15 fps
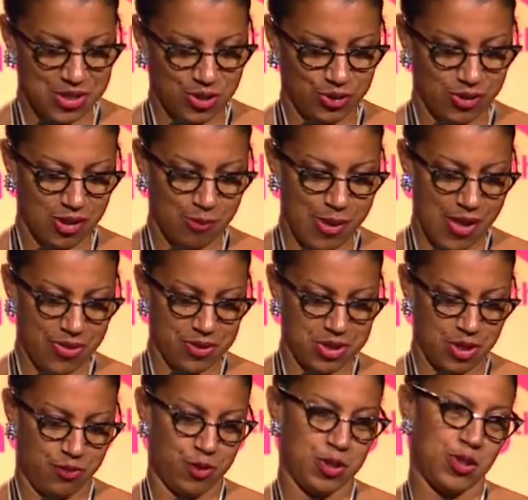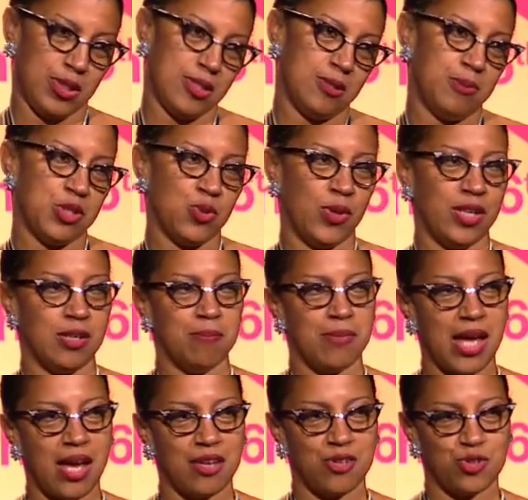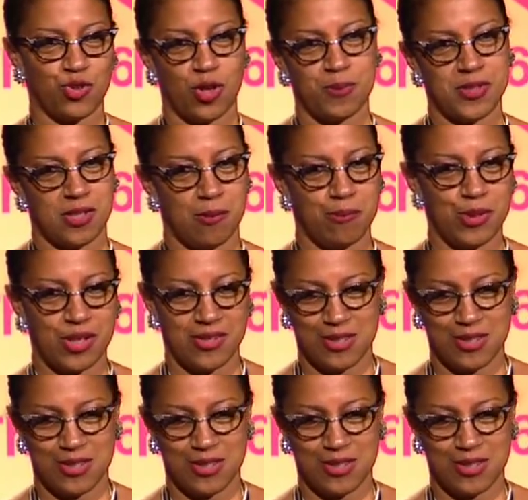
to learn about the differences between a manuscript and a book.